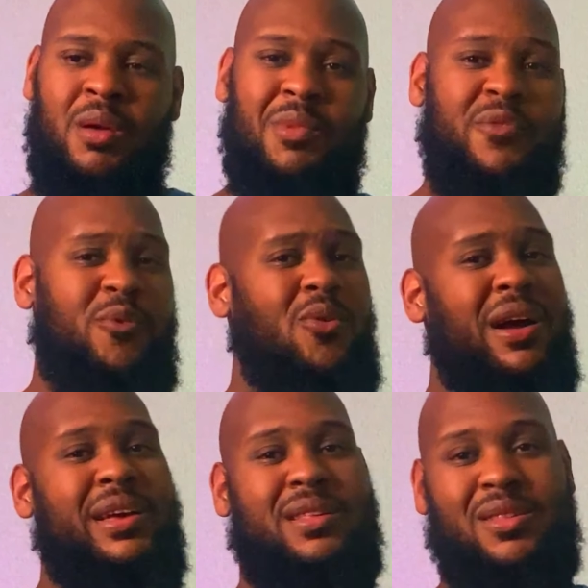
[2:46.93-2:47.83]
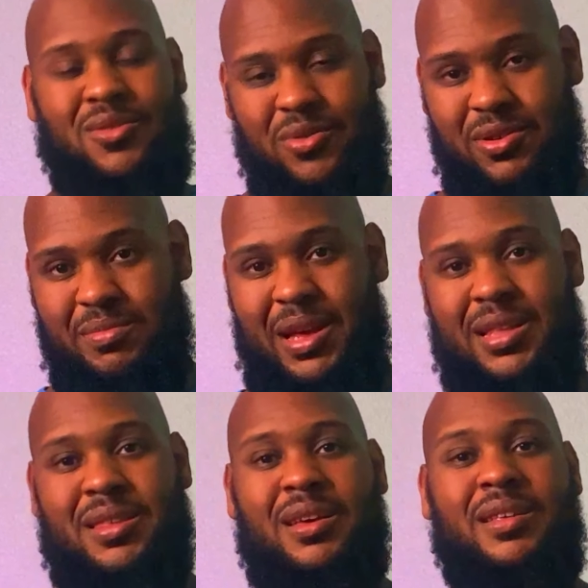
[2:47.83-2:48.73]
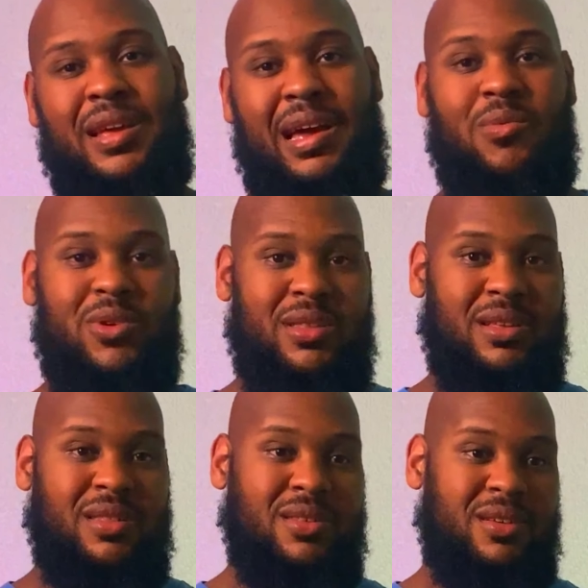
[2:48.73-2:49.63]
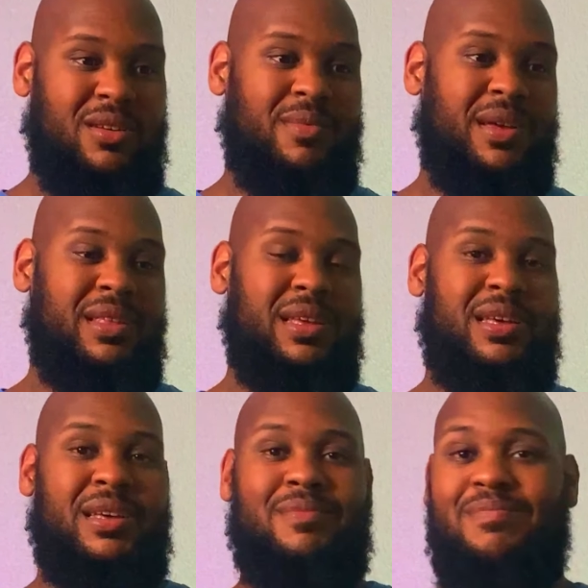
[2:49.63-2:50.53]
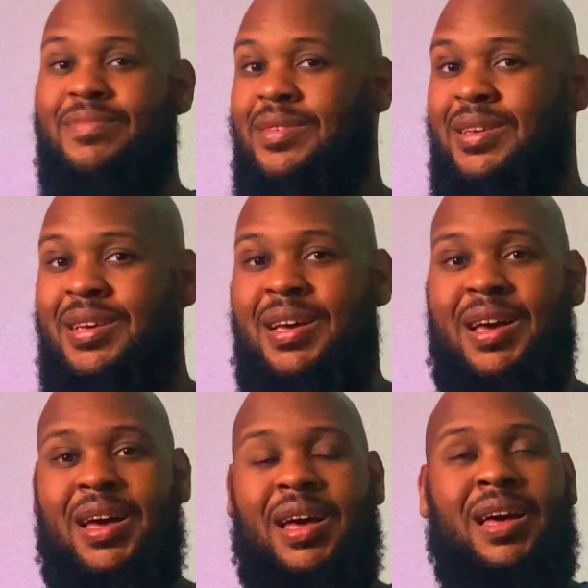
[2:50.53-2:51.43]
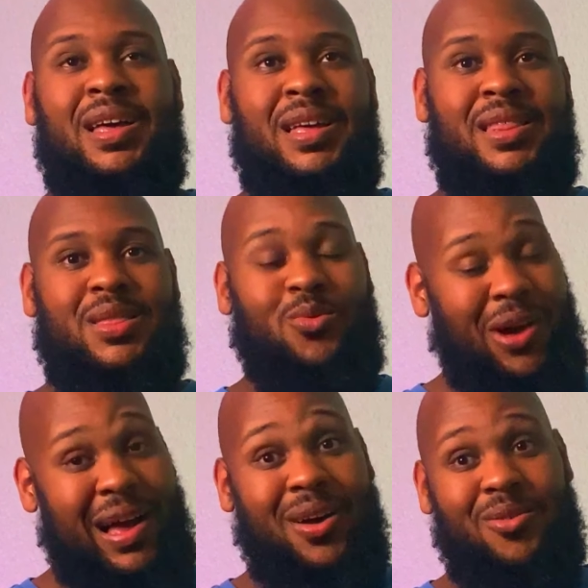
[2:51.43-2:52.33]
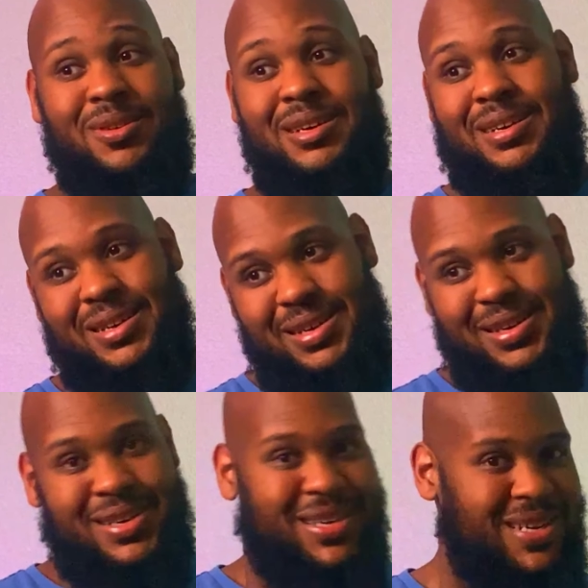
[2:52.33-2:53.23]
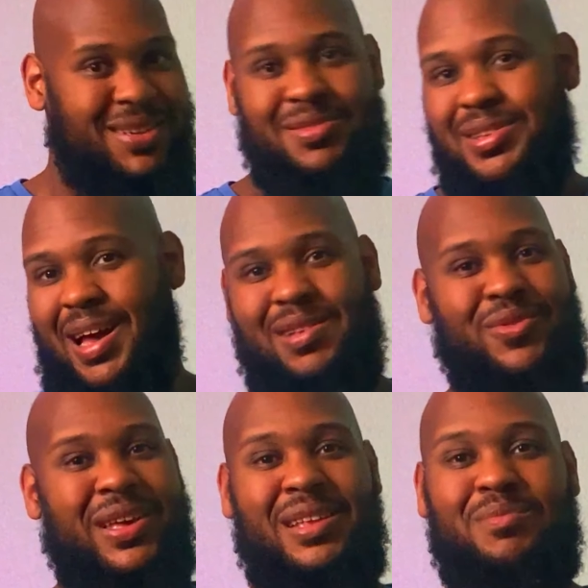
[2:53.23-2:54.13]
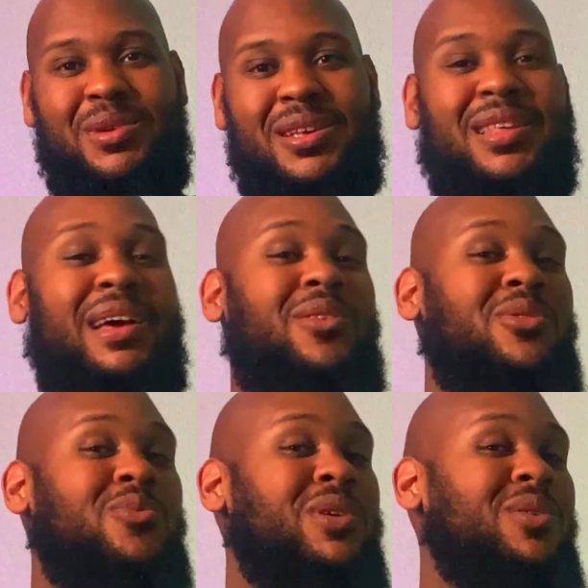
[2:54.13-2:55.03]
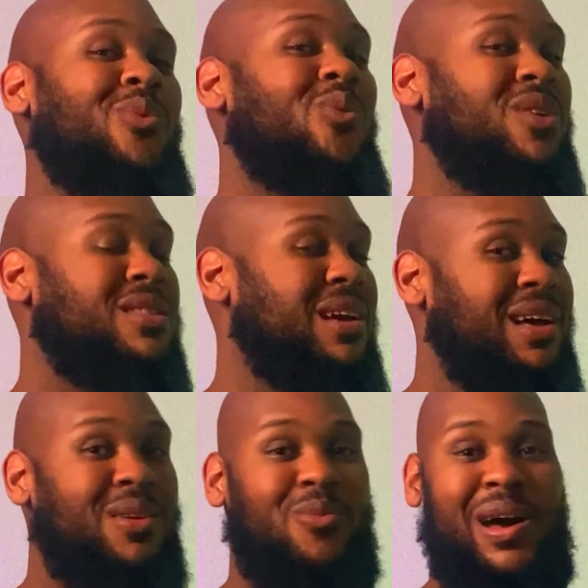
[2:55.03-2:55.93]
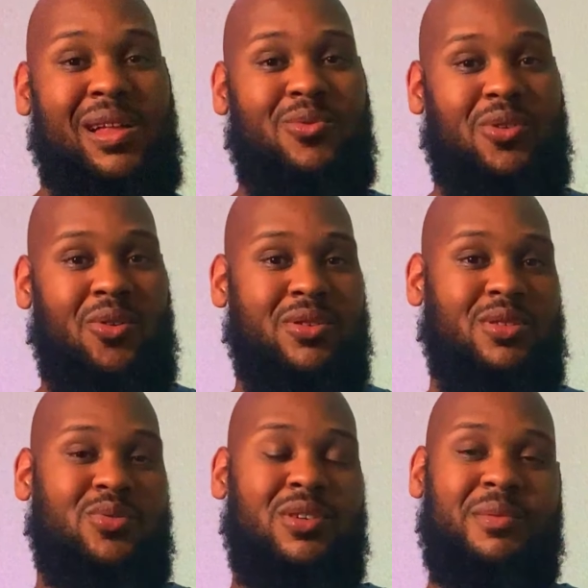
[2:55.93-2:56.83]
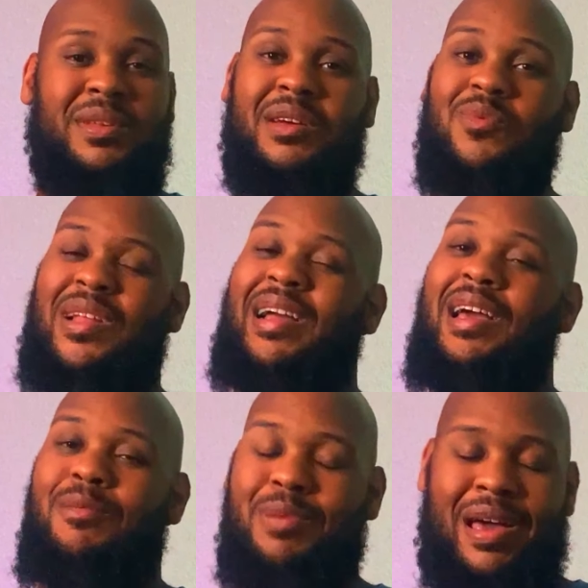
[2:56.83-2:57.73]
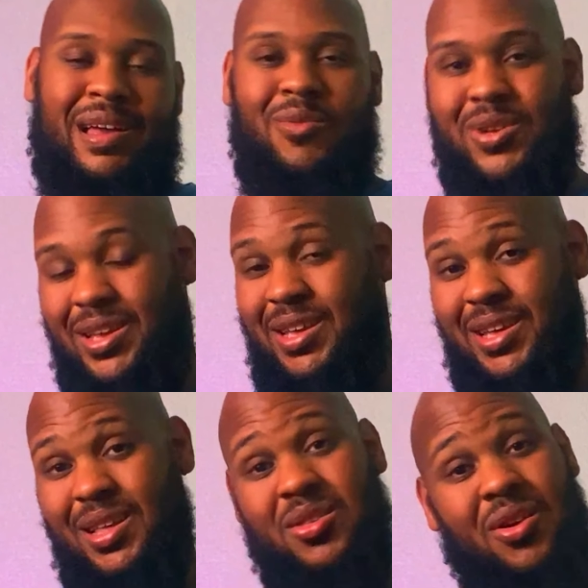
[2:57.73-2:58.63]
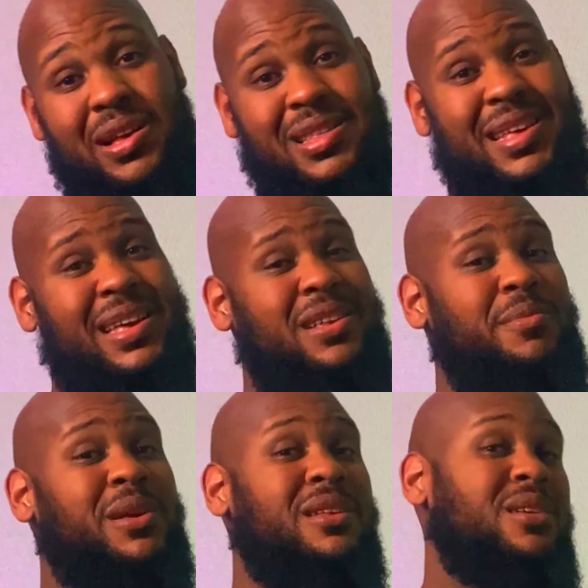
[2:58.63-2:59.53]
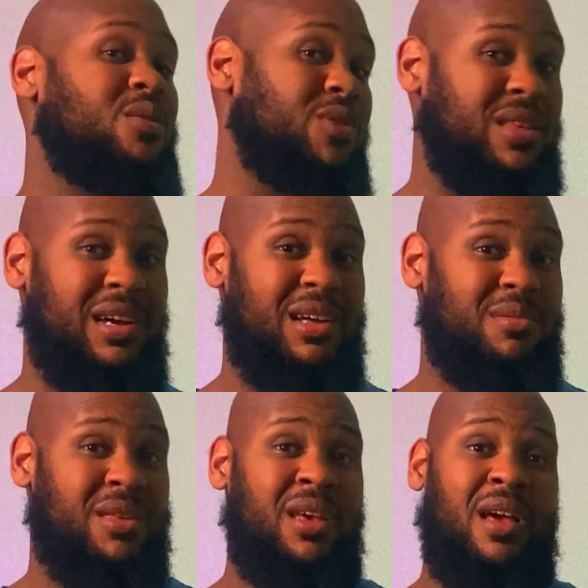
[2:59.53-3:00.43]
Before I hit the trip, that Sunday I went to the gym and then throughout uh kind of a hit and miss. I only went one time while on the trip, and then when I got back, I went again. So I ended up hitting it three times.